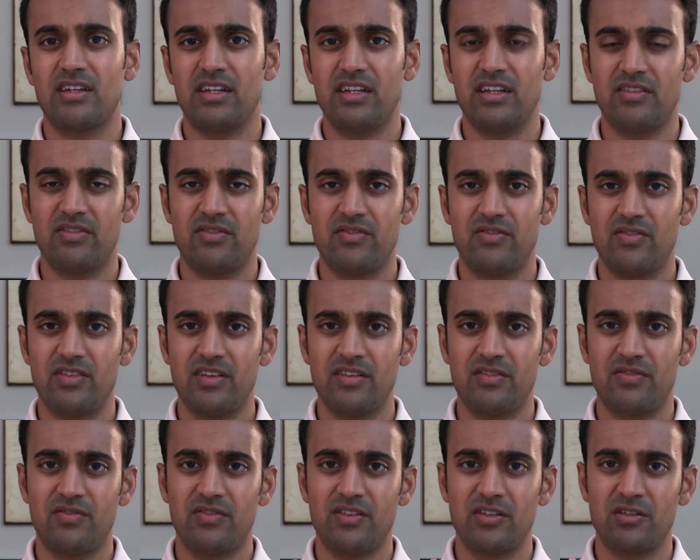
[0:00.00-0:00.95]

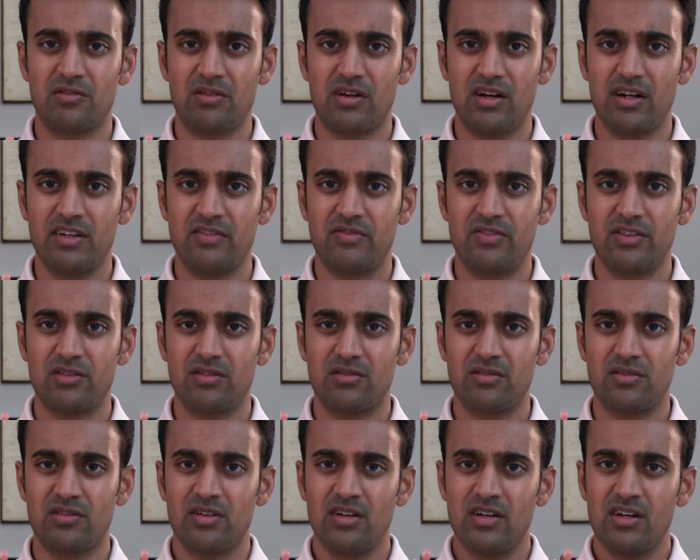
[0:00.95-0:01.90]
if
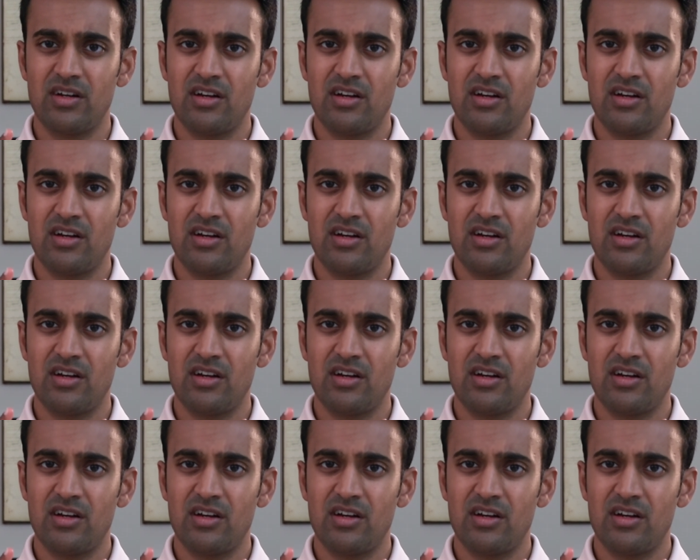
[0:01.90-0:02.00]
you're